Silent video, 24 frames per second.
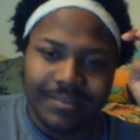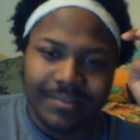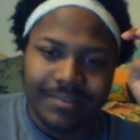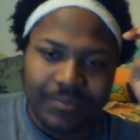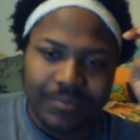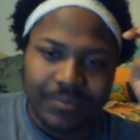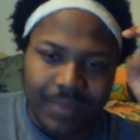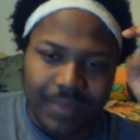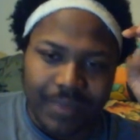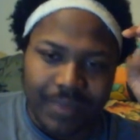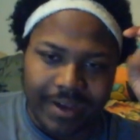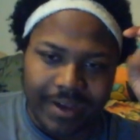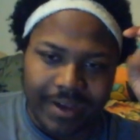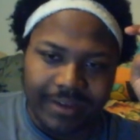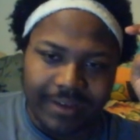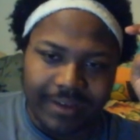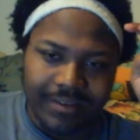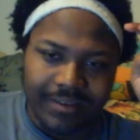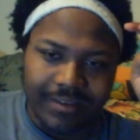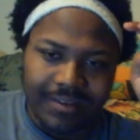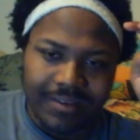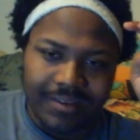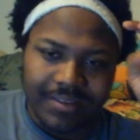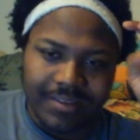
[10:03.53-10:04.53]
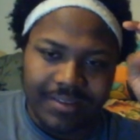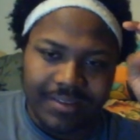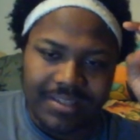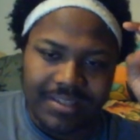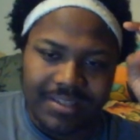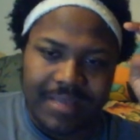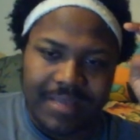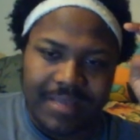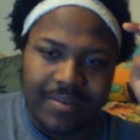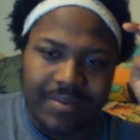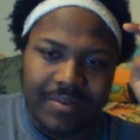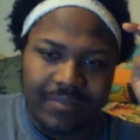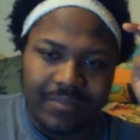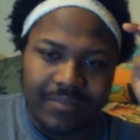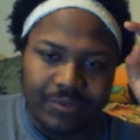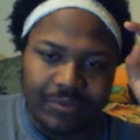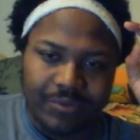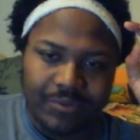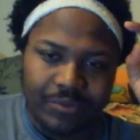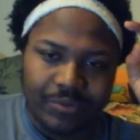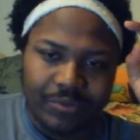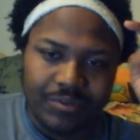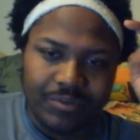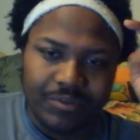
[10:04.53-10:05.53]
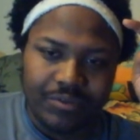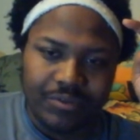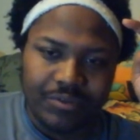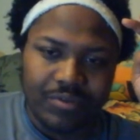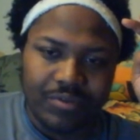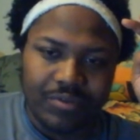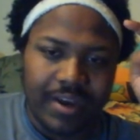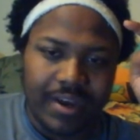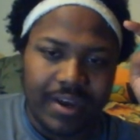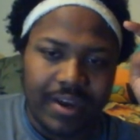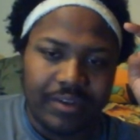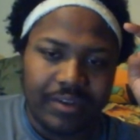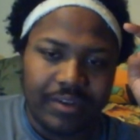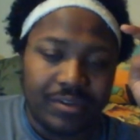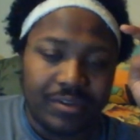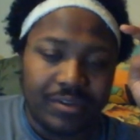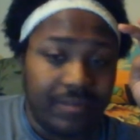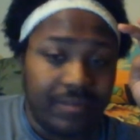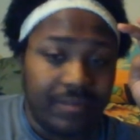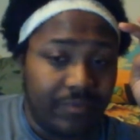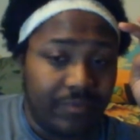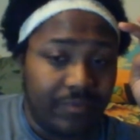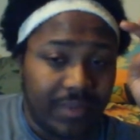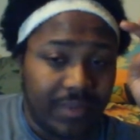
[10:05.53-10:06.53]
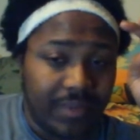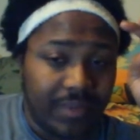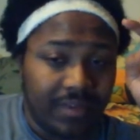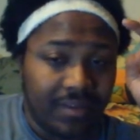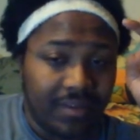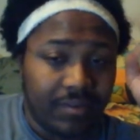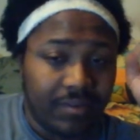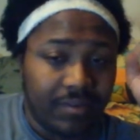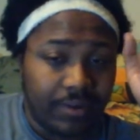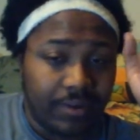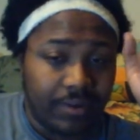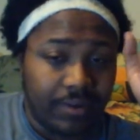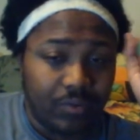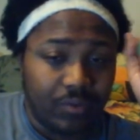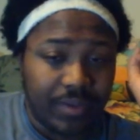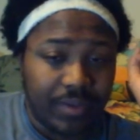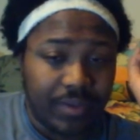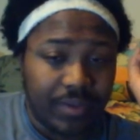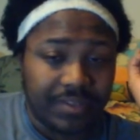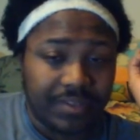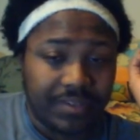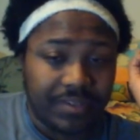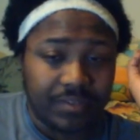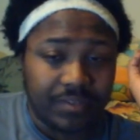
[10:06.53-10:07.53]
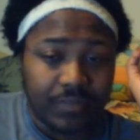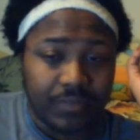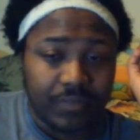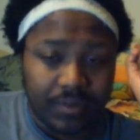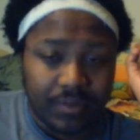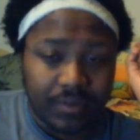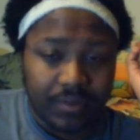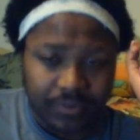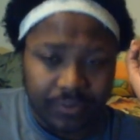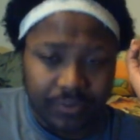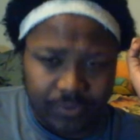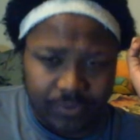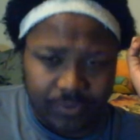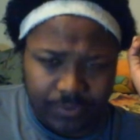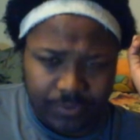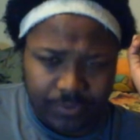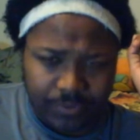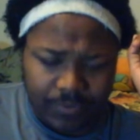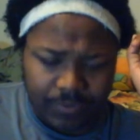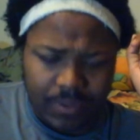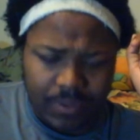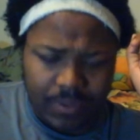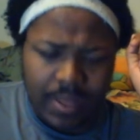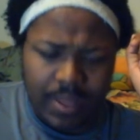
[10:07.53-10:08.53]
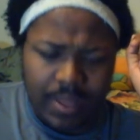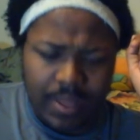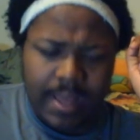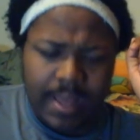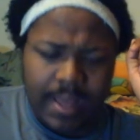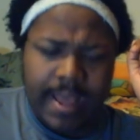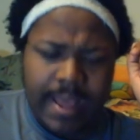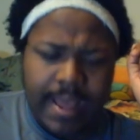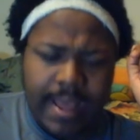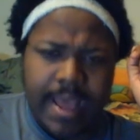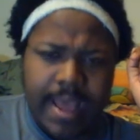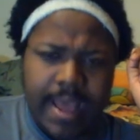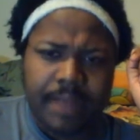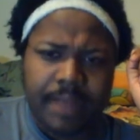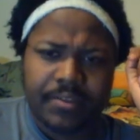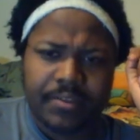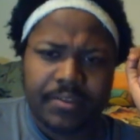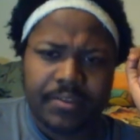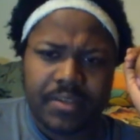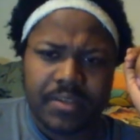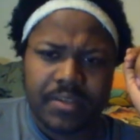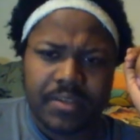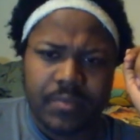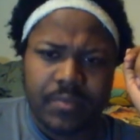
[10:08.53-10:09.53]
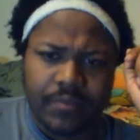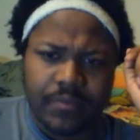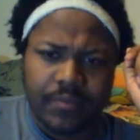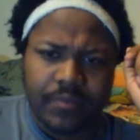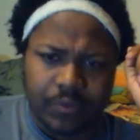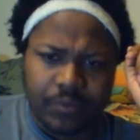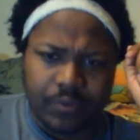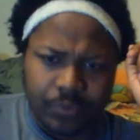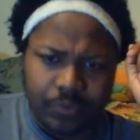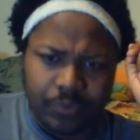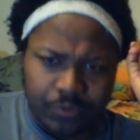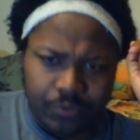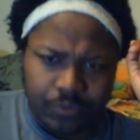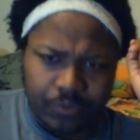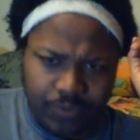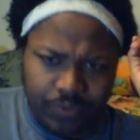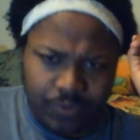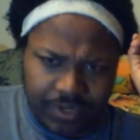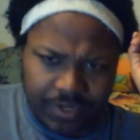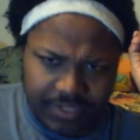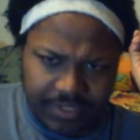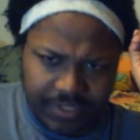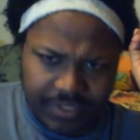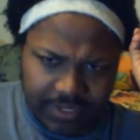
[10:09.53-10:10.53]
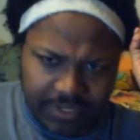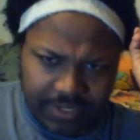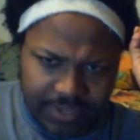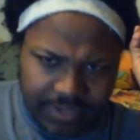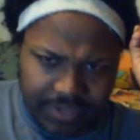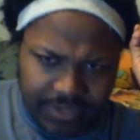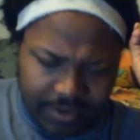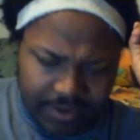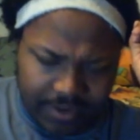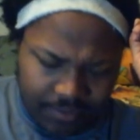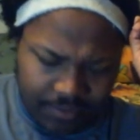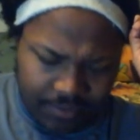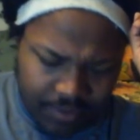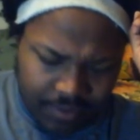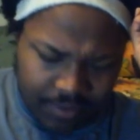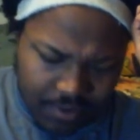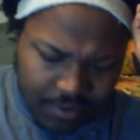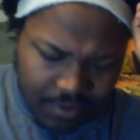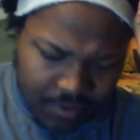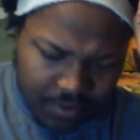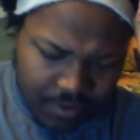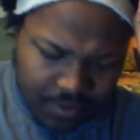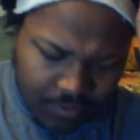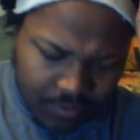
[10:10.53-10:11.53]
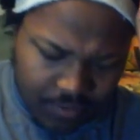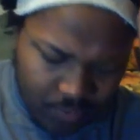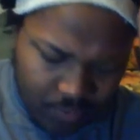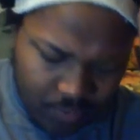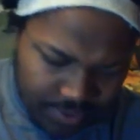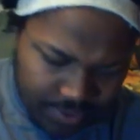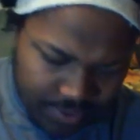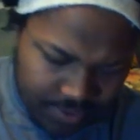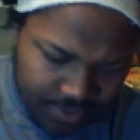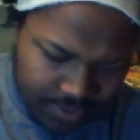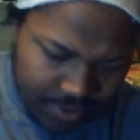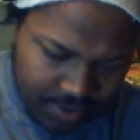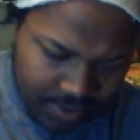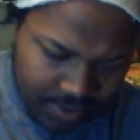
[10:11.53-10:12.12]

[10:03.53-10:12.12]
by The same individuals who try to come for me on a regular basis for telling the truth, and the same individuals who try to take down one